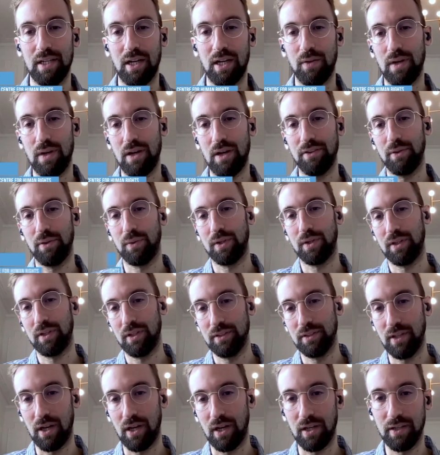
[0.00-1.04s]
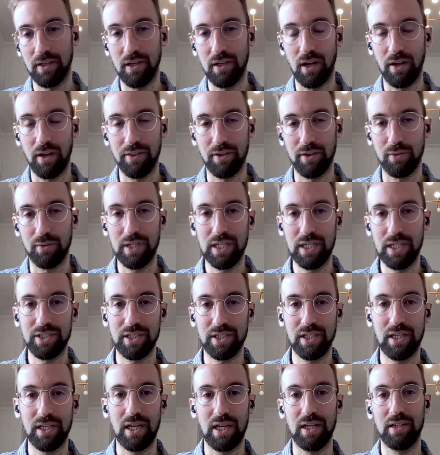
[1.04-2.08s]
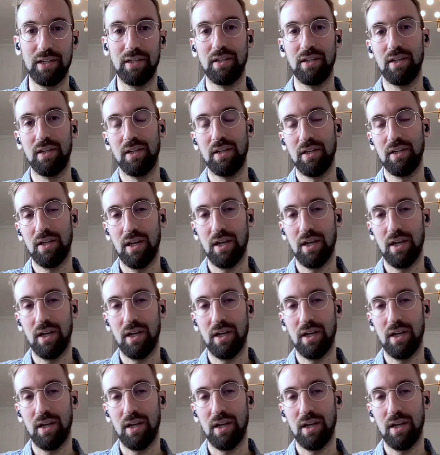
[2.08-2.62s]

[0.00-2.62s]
around the world on the region and